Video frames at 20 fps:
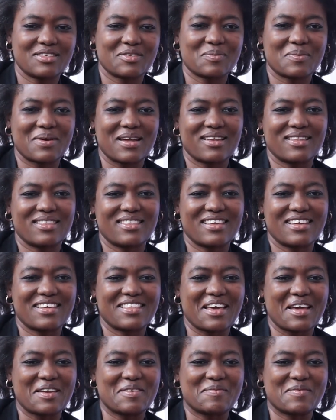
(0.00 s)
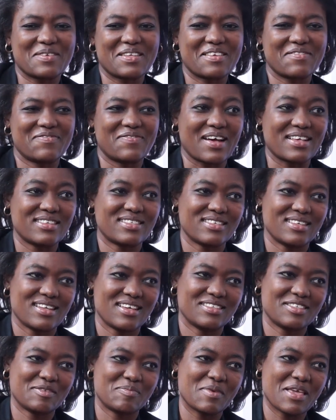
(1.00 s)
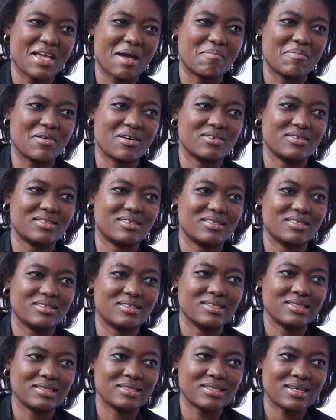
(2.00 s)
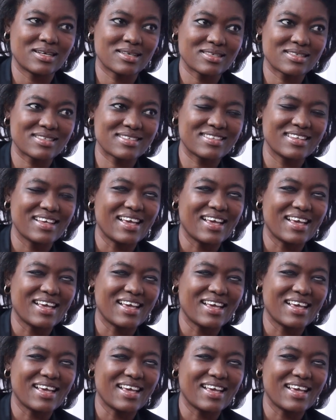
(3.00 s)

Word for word: is one thing that really fascinates me about leaders.